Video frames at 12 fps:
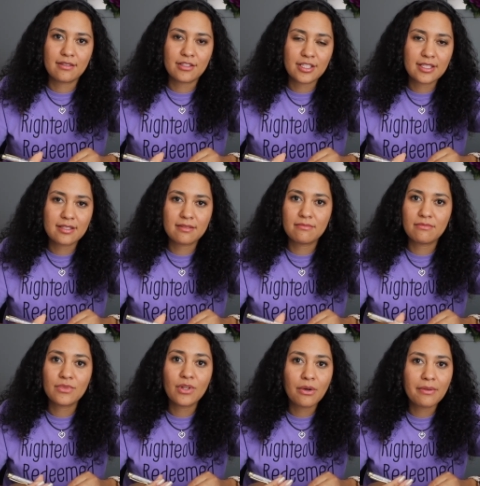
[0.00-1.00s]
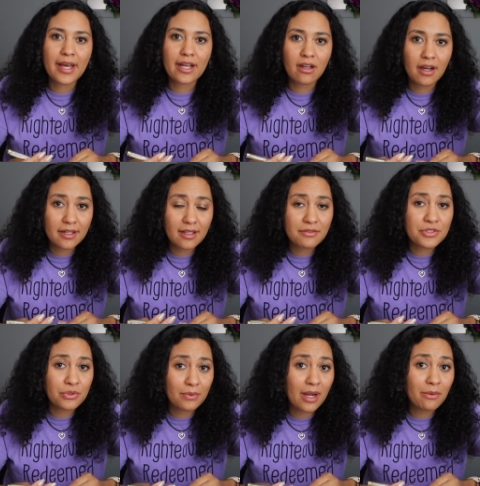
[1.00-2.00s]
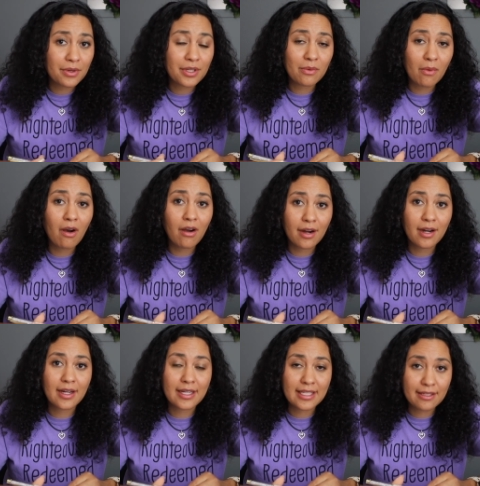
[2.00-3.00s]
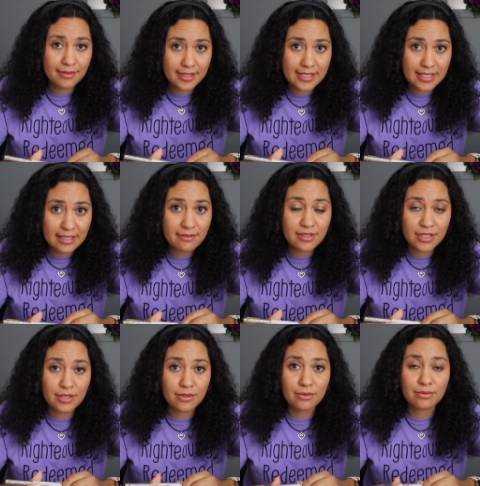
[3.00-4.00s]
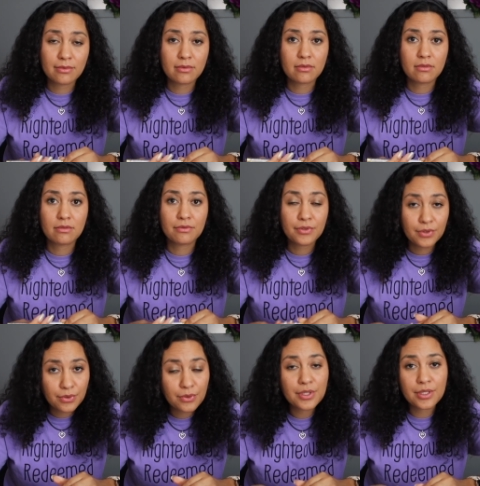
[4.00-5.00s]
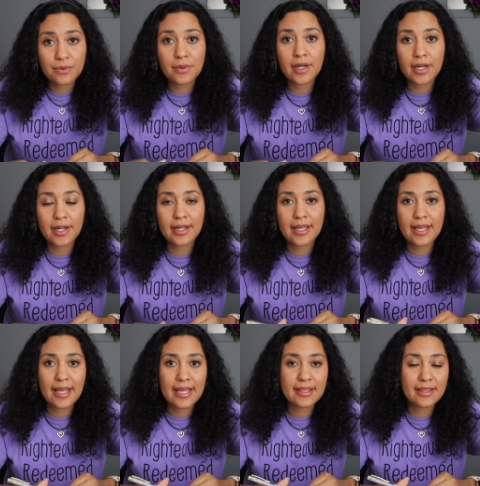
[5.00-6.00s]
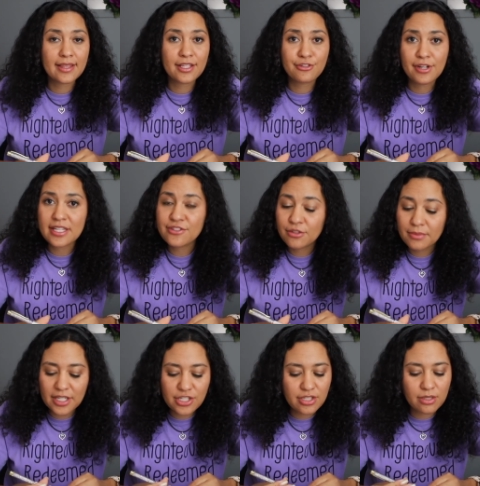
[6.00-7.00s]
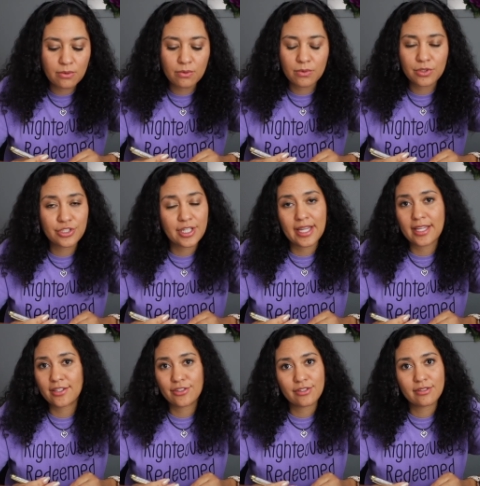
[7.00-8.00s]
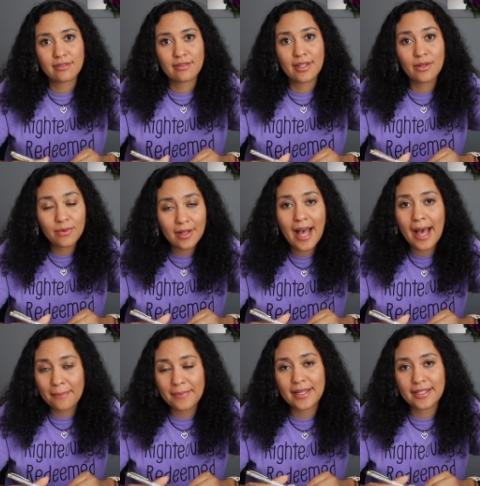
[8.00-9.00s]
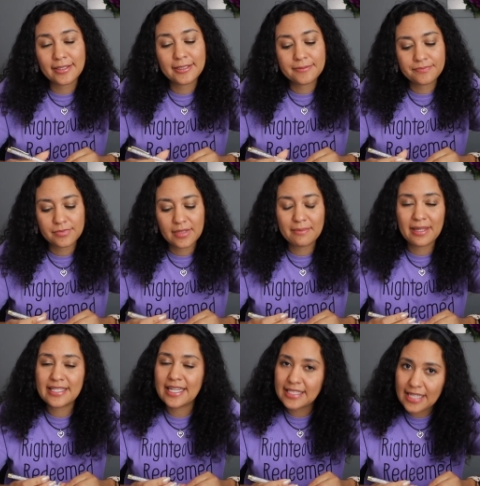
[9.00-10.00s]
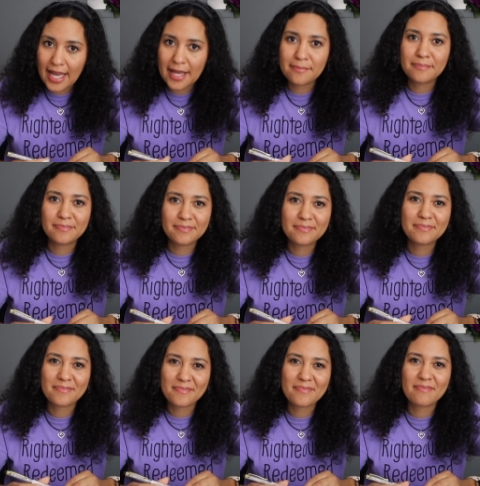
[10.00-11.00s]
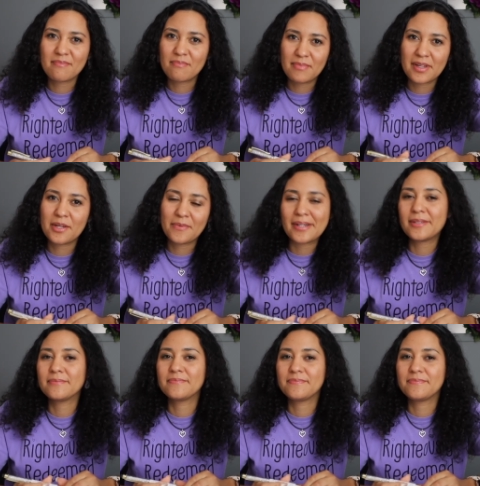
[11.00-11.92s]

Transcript: just know that God loves you right where you are and He receives you for who you are. And the transformation will change, it will happen. It may take time, but it will.